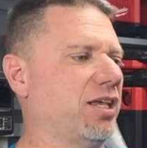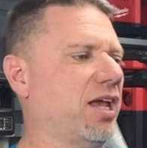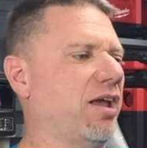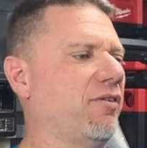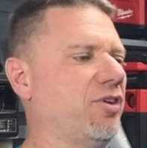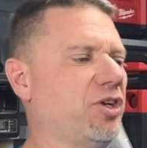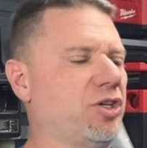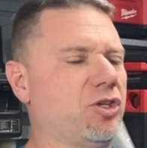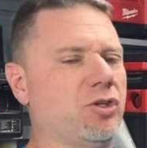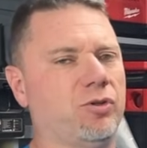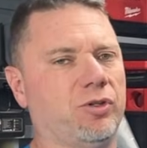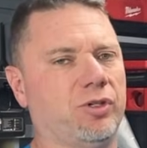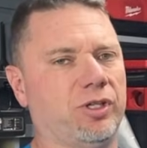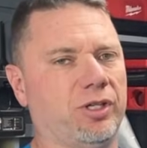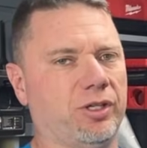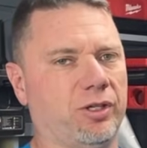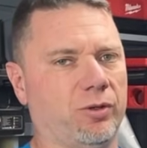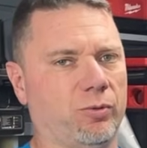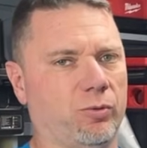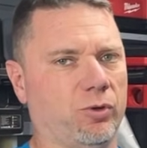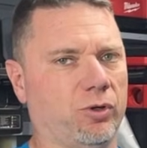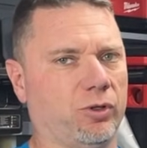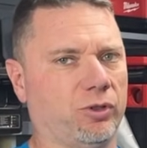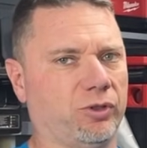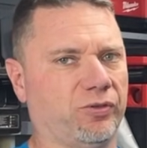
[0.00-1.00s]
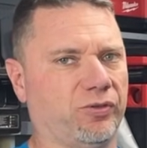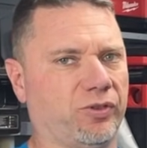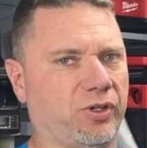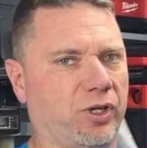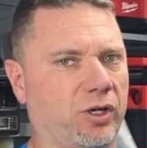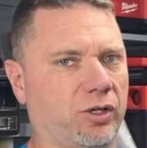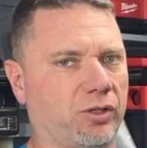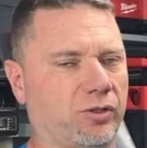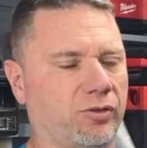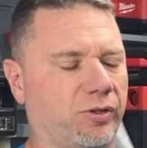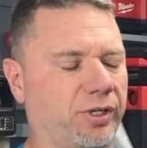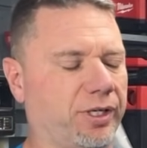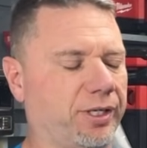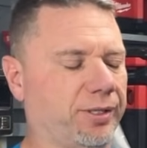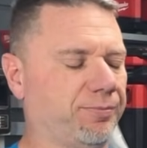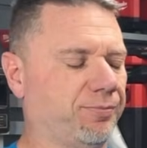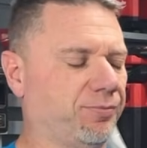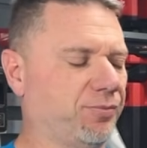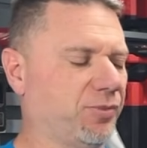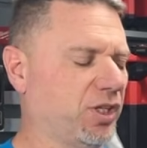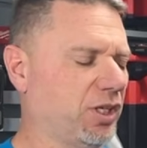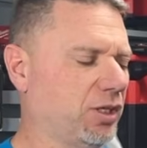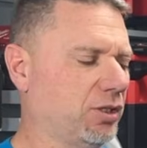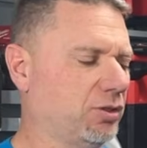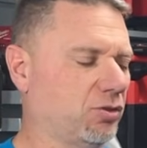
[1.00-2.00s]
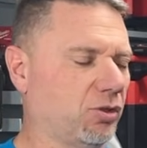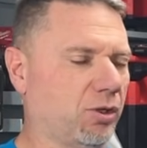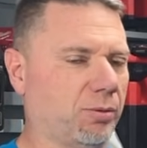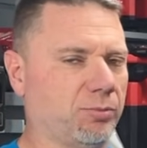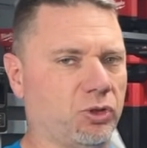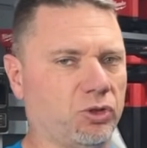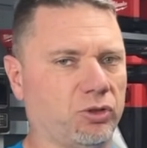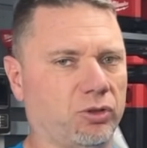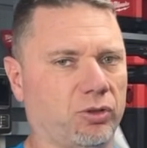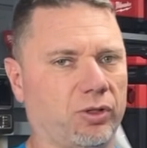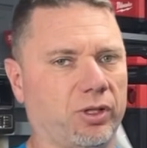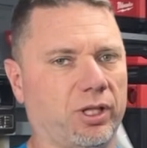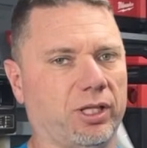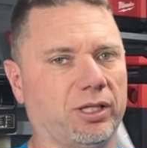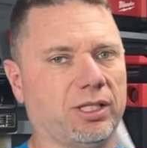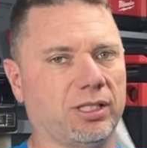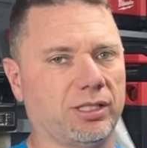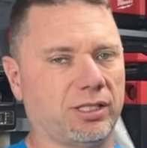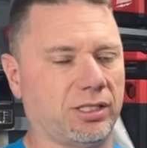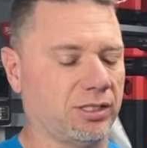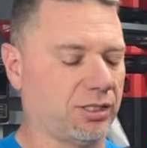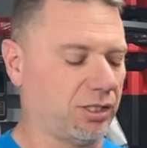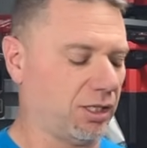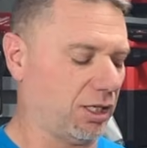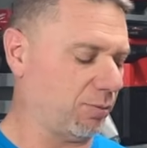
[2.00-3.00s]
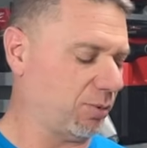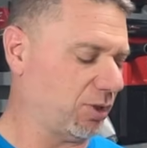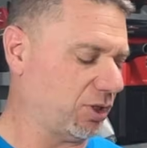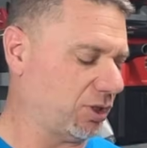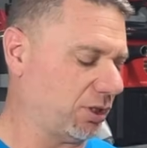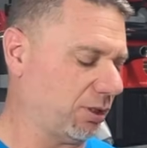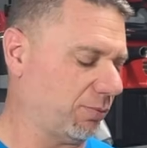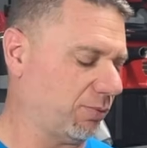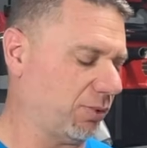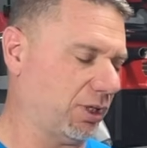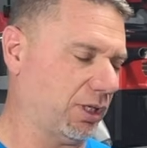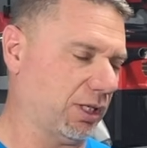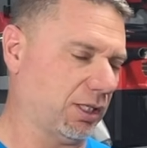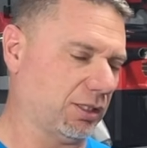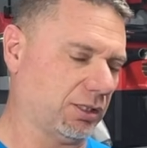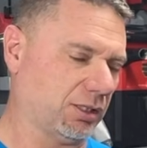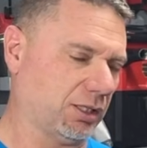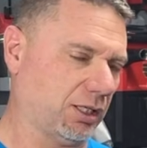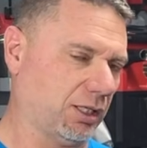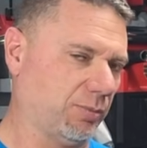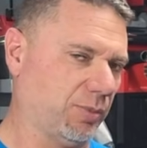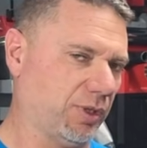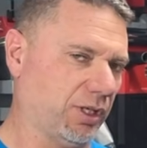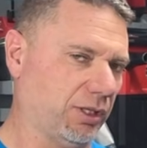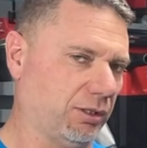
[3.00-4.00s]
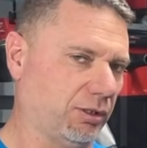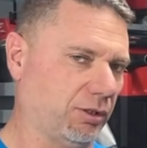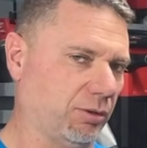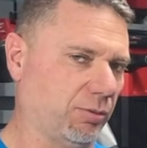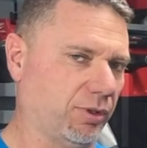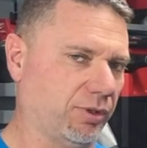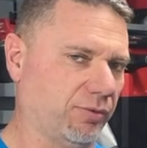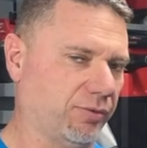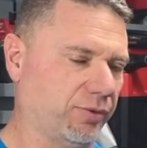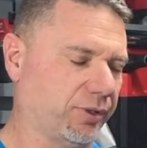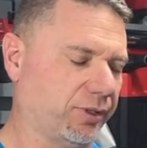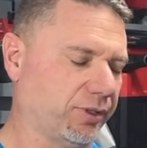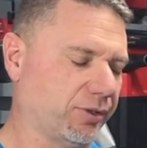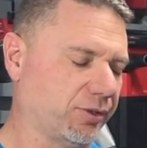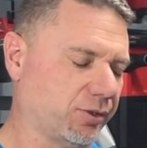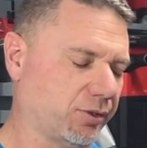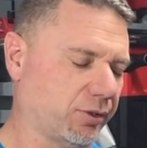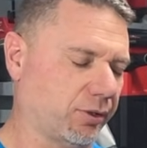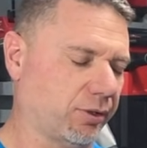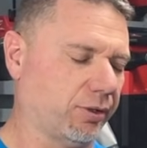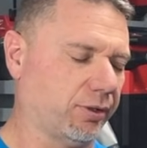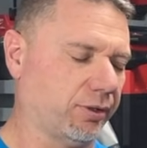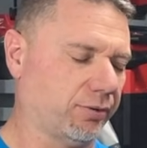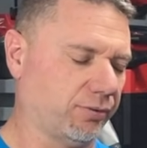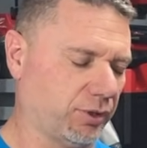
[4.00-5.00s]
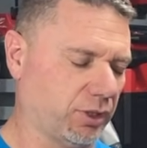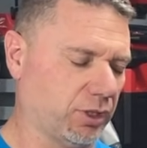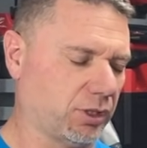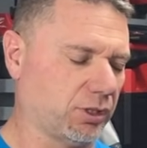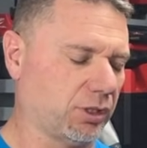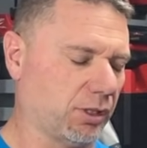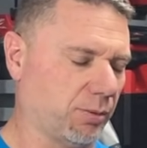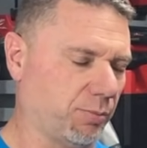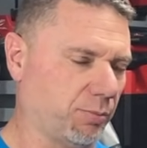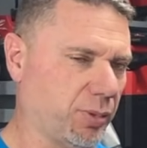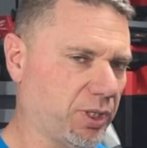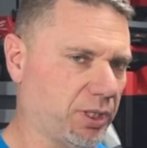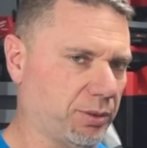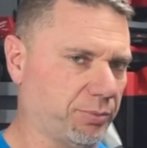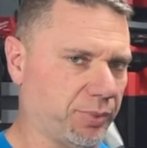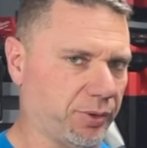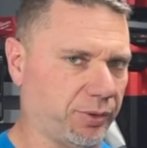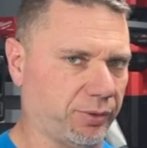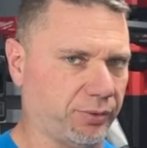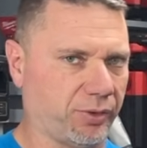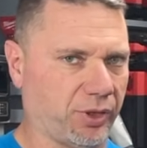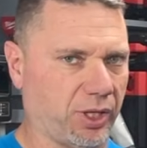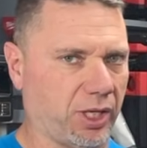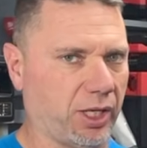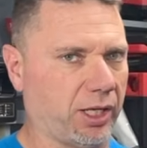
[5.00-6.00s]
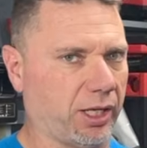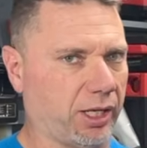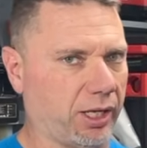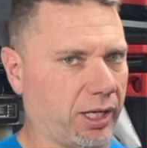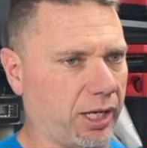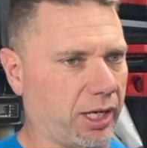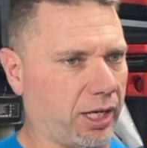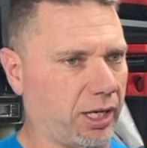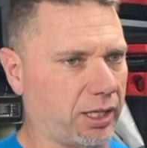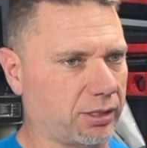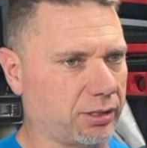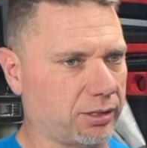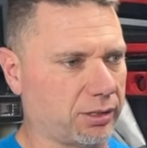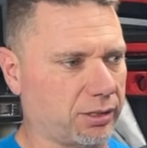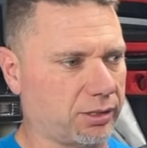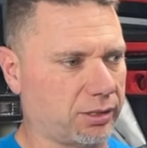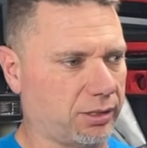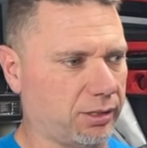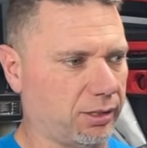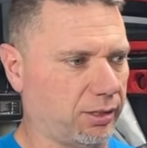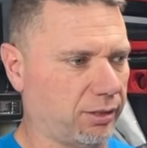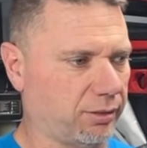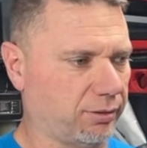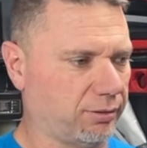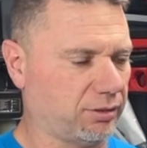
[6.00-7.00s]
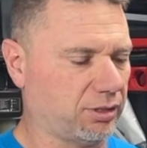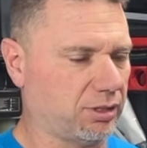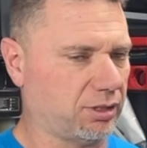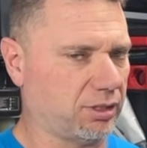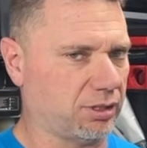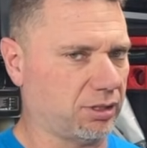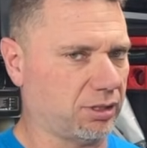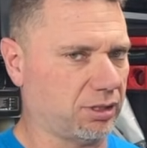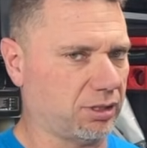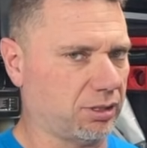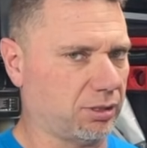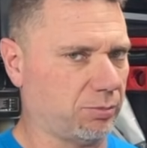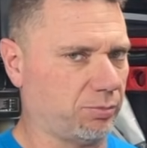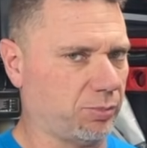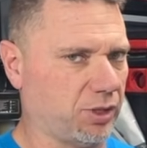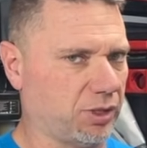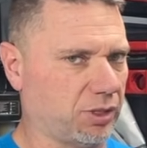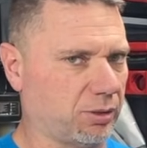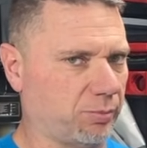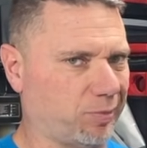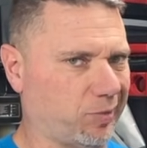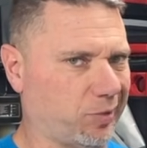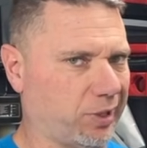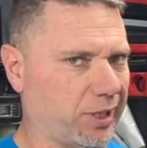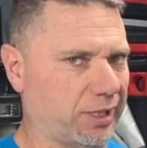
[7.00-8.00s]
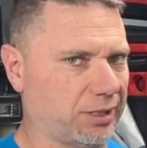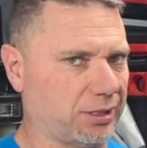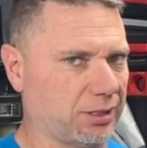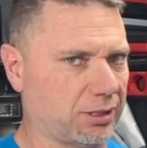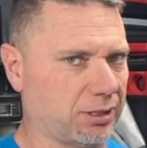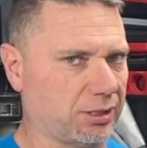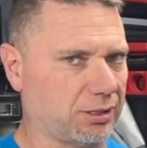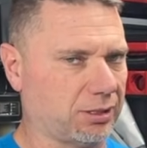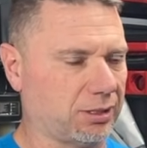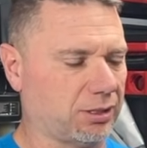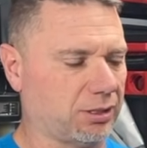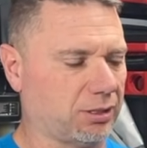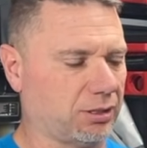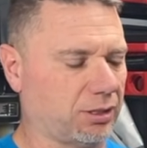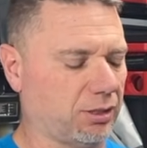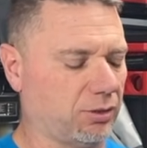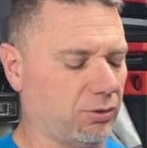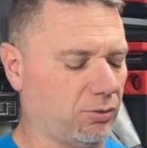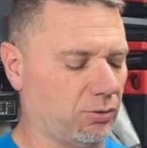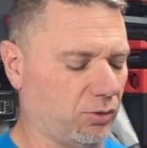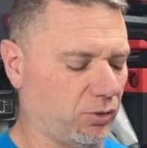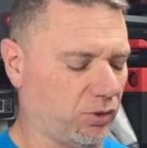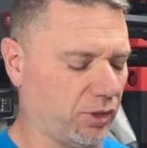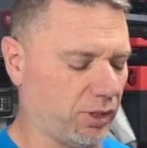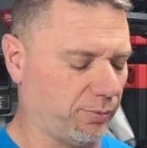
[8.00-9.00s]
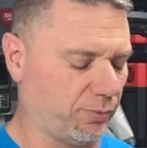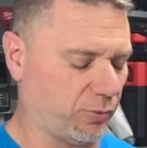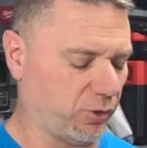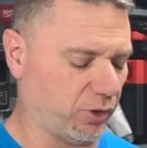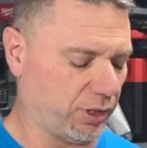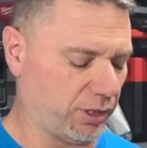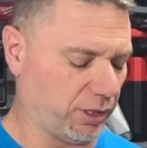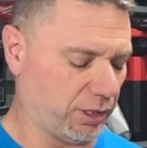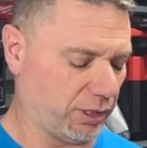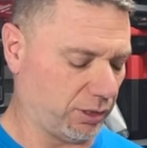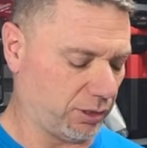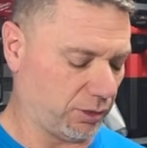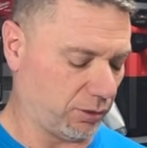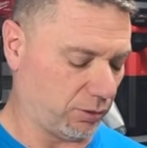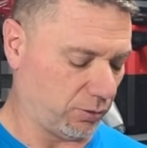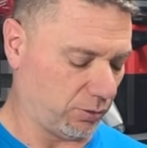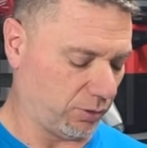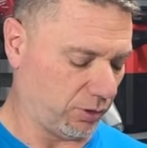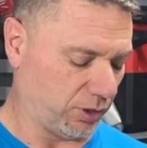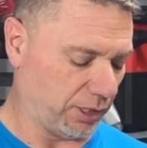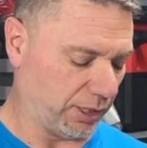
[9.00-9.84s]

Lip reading: heavy duty in the world of concrete. So I'm sure that this is going to be something that's going to be a little bit of a concern to some people thinking, hey, is this, you know, it's just as a piece of plastic. Is this going to hold up what it needs to hold